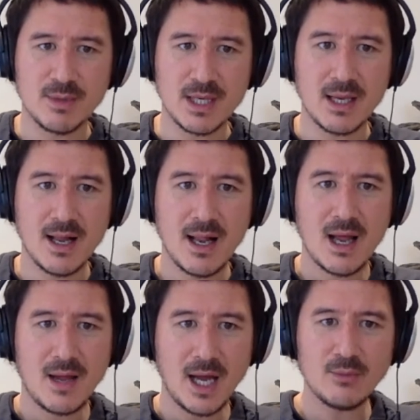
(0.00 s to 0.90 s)
me.
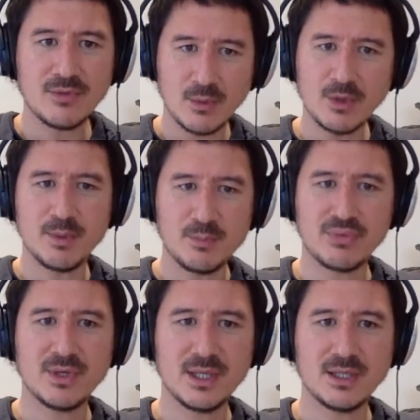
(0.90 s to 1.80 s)
There would be
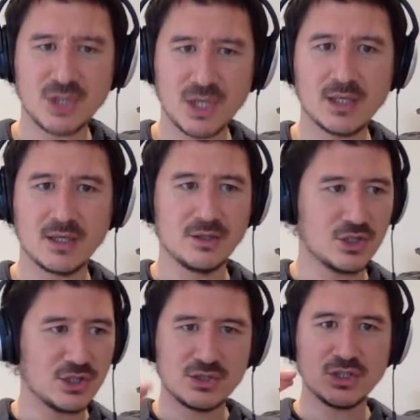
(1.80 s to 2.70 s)
pre-ejaculate,
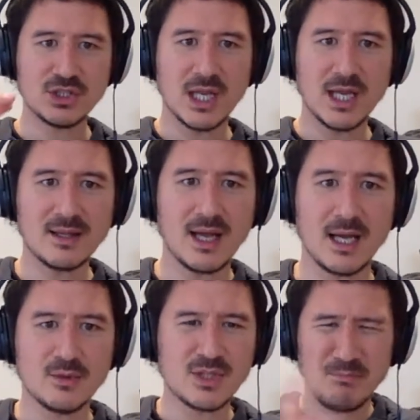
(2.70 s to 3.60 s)
just like that.
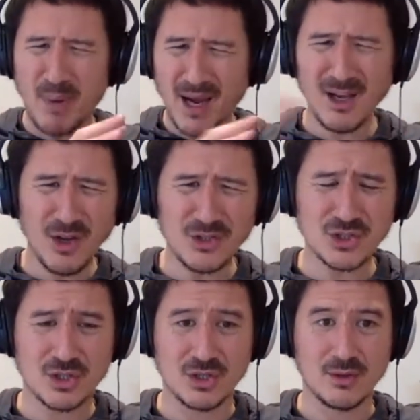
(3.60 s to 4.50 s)
It was
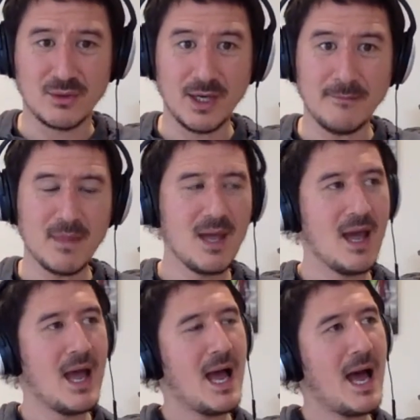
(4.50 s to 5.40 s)
biological, right?
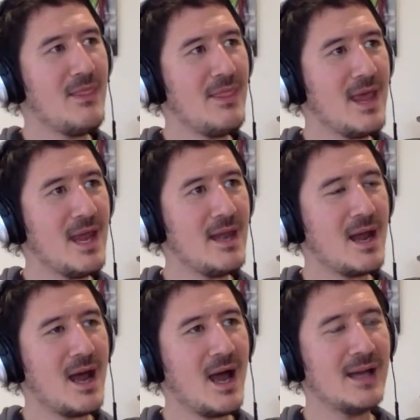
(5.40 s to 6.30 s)
And then
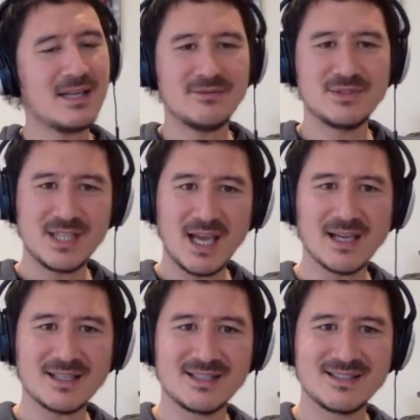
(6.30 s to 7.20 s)
I'd have
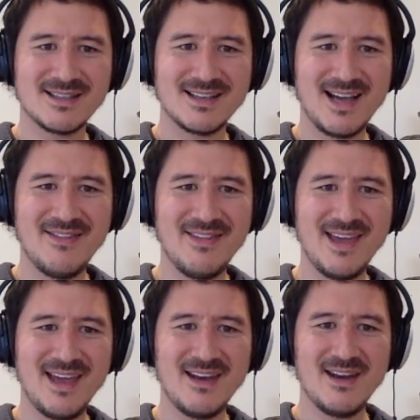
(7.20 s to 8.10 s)
sex, and
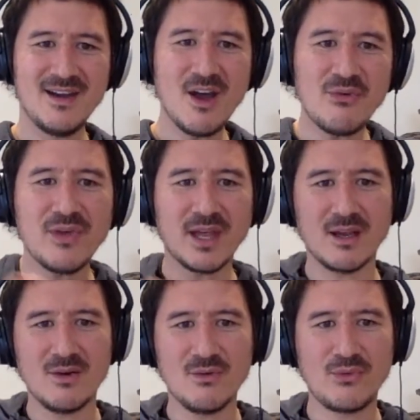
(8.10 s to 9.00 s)
then
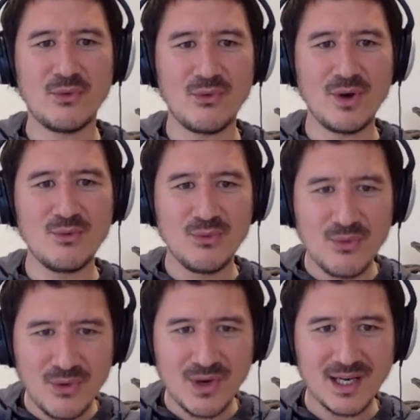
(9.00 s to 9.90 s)
nothing for a
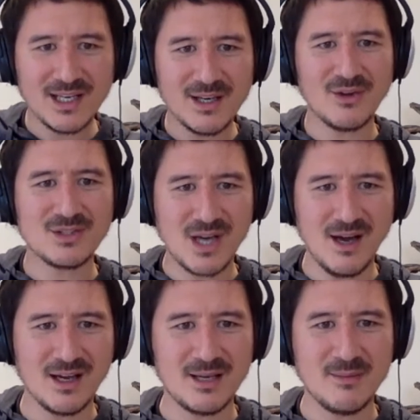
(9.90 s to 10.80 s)
really long
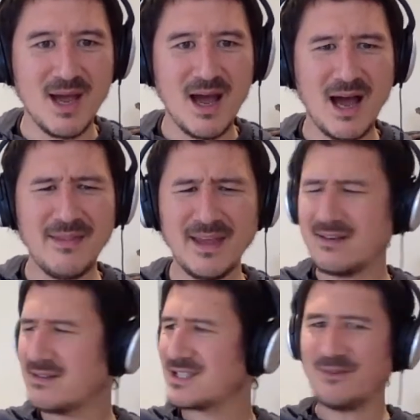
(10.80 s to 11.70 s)
time, and
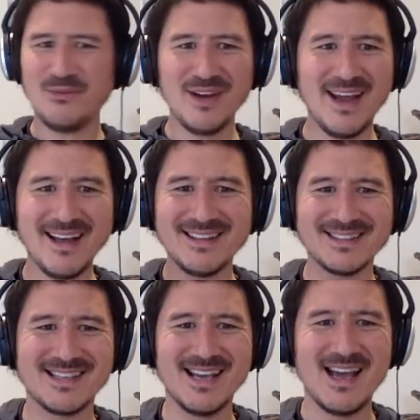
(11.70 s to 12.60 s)
then something
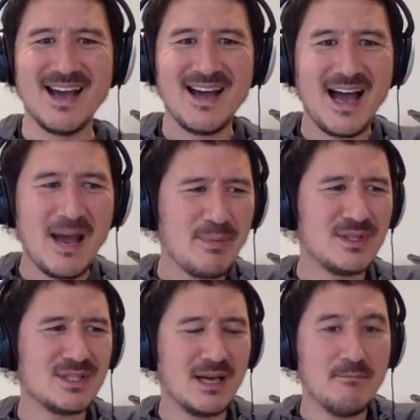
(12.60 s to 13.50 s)
else
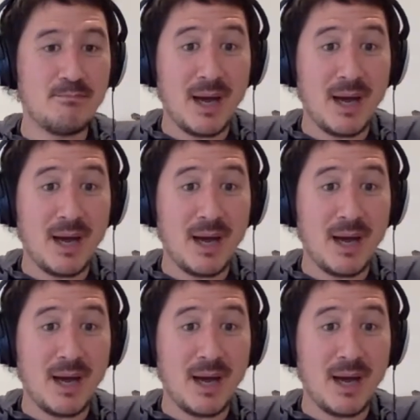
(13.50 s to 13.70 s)
happens, and I'm